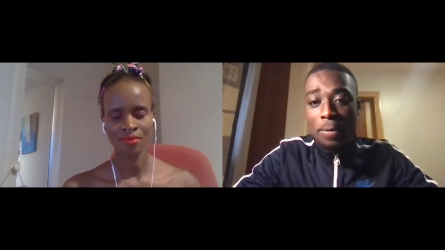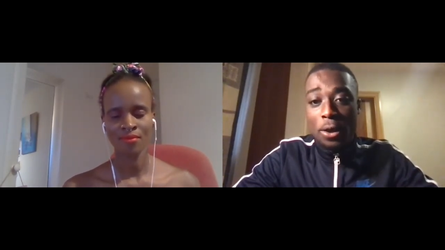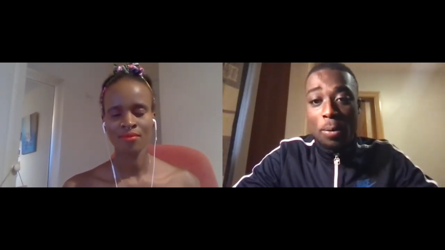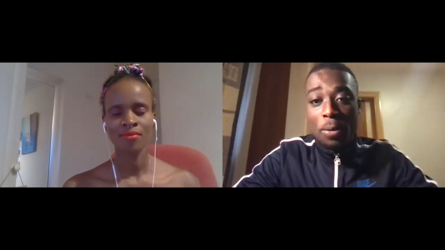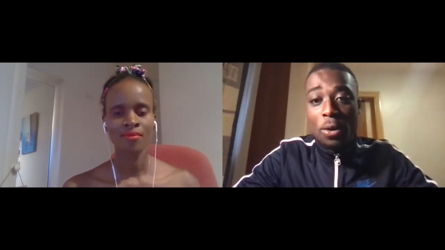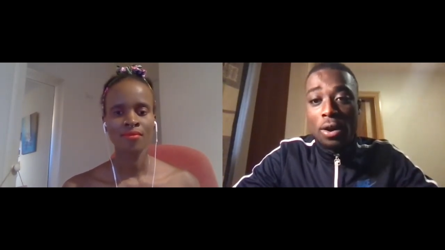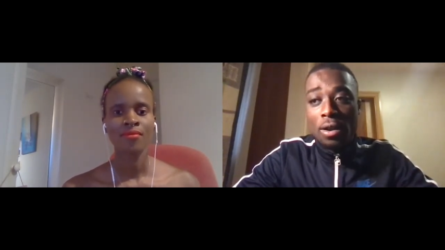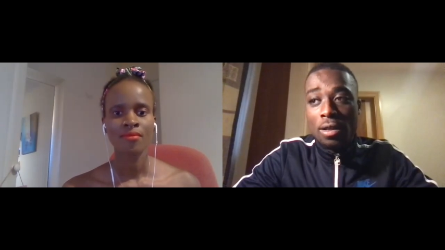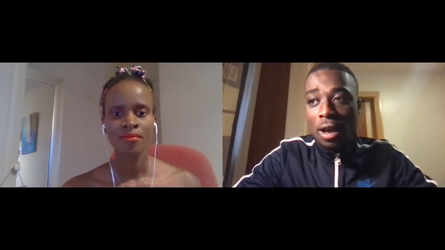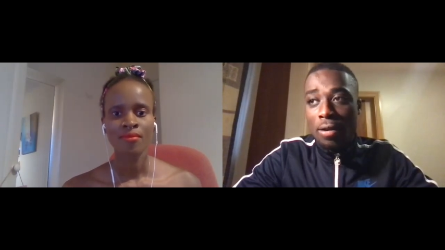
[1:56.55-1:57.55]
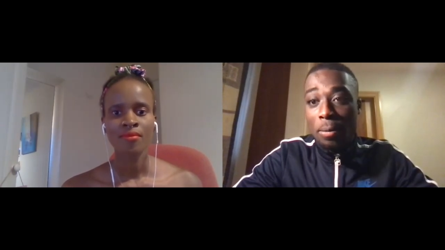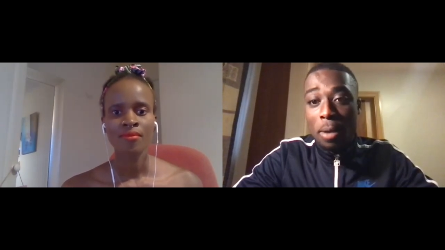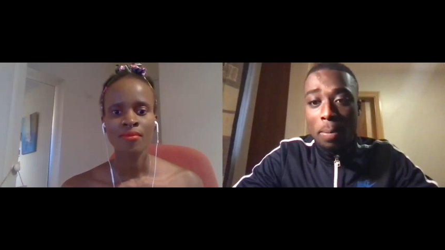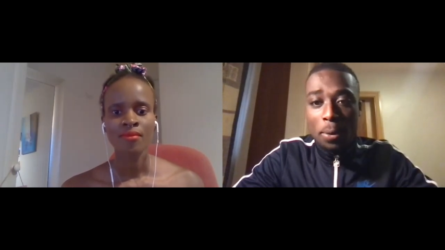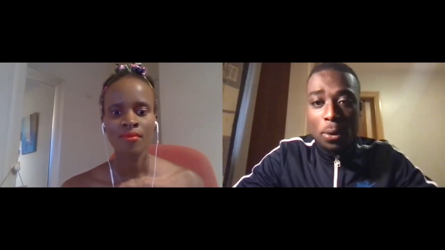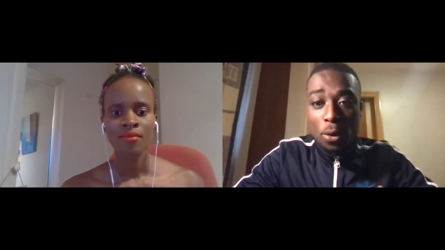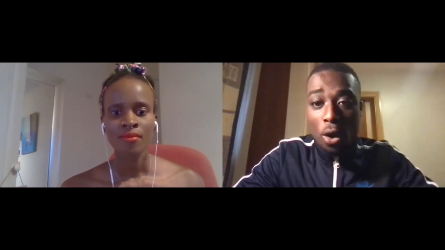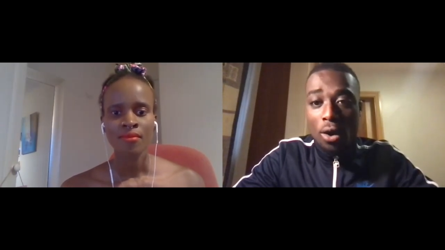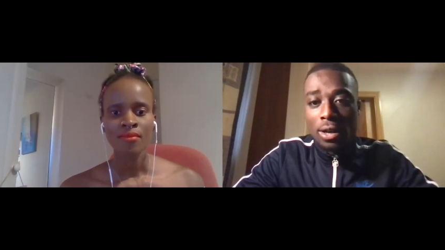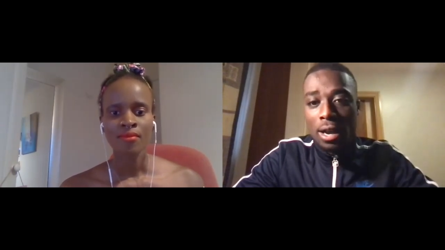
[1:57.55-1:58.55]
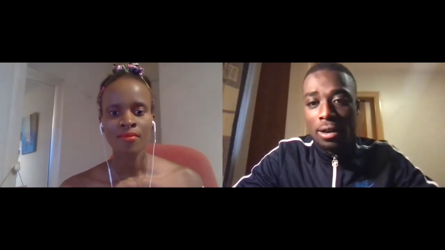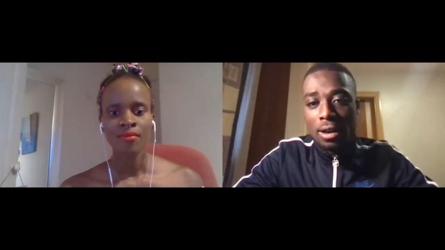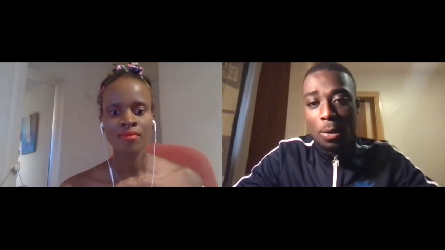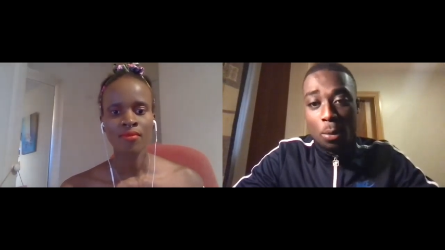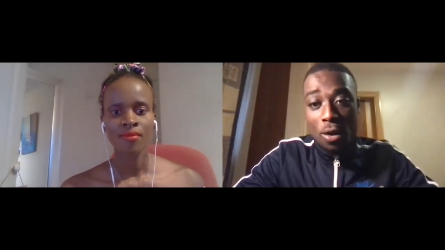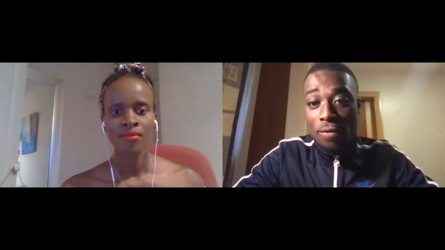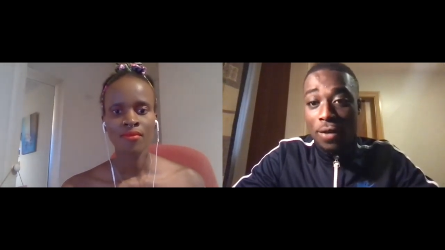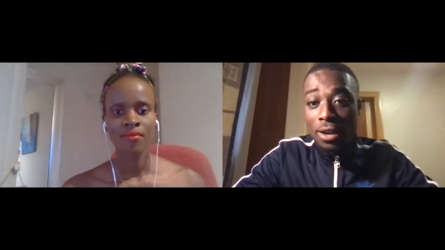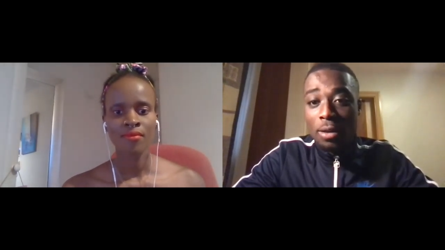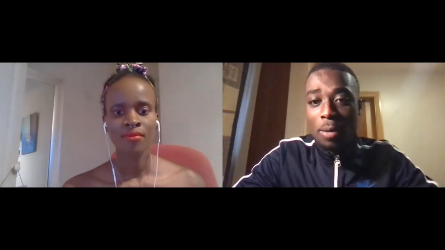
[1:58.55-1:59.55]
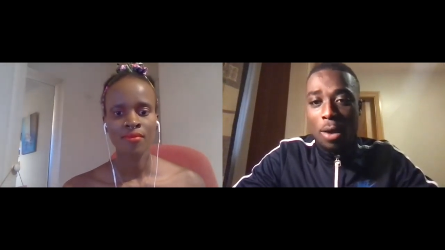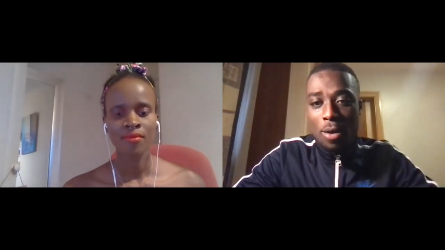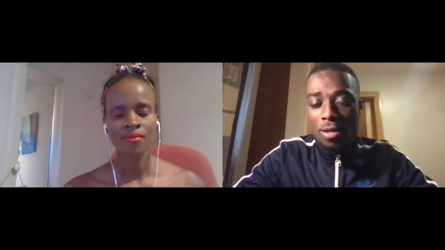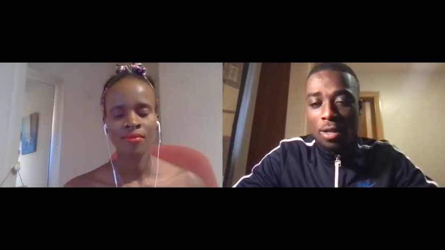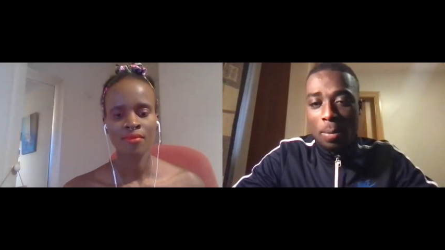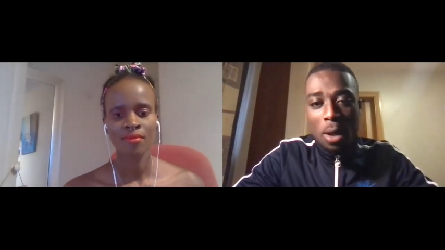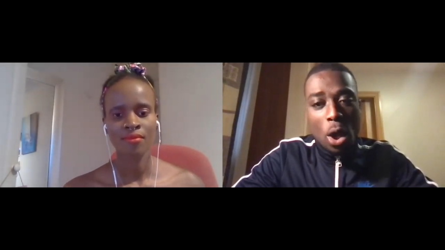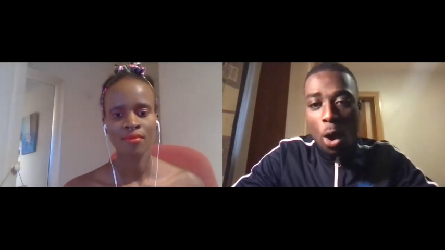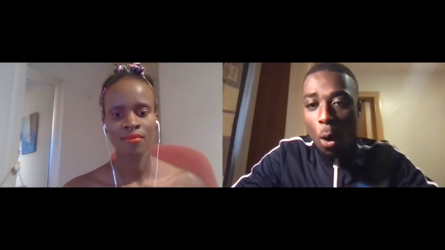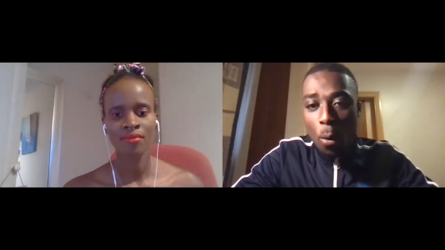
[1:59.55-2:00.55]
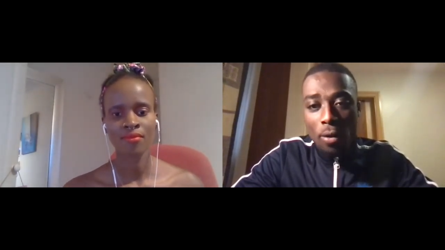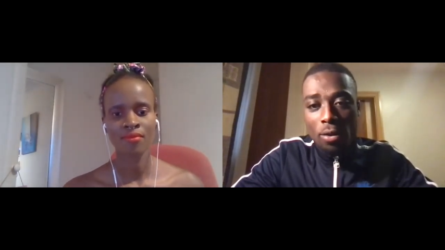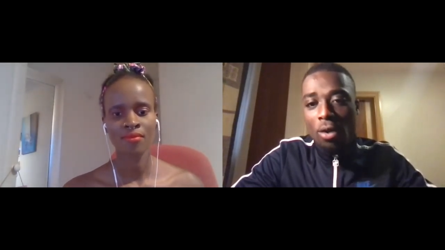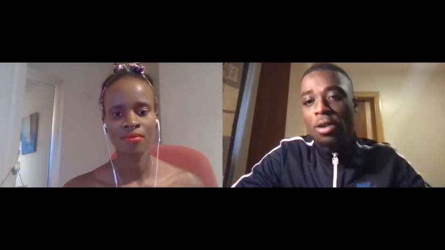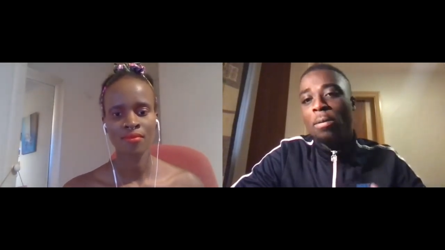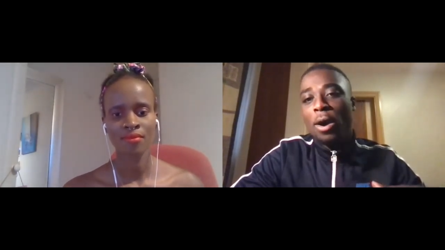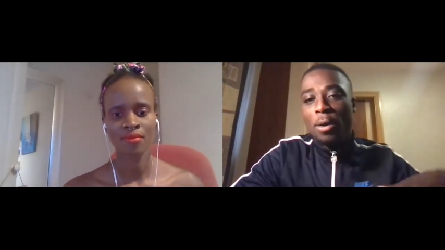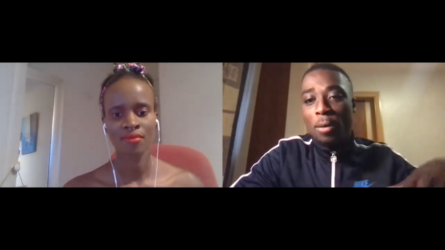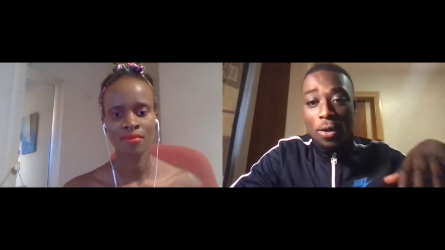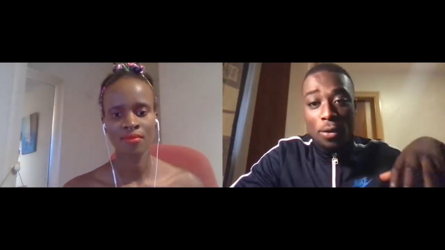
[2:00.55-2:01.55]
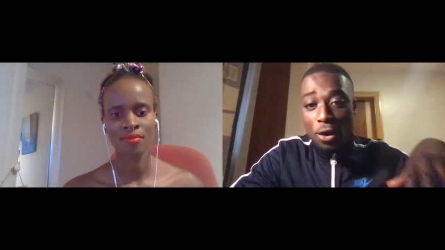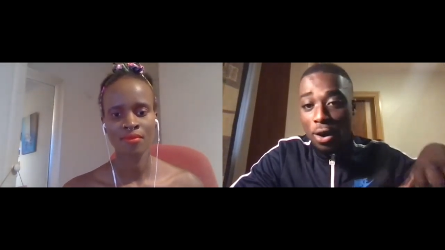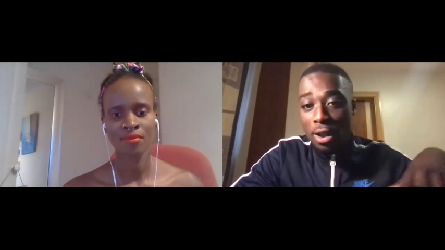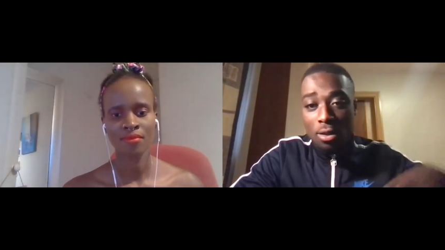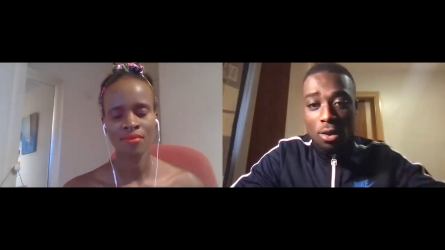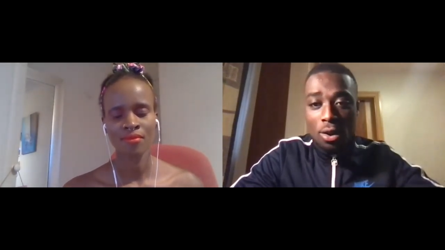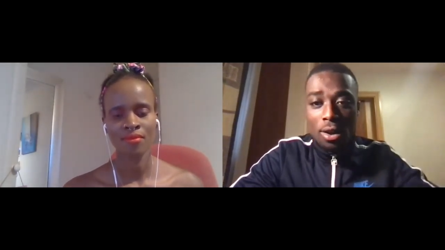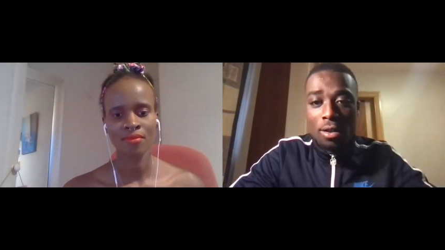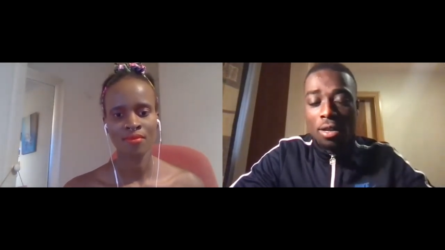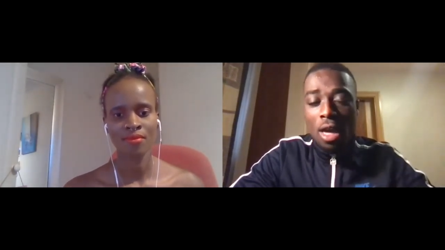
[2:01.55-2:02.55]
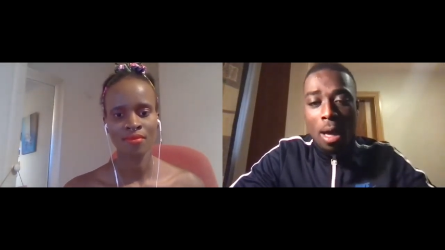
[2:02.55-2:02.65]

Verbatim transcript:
Speaker 1: The communities and the people who contacted and were affected by racism always talked about it within their in circles.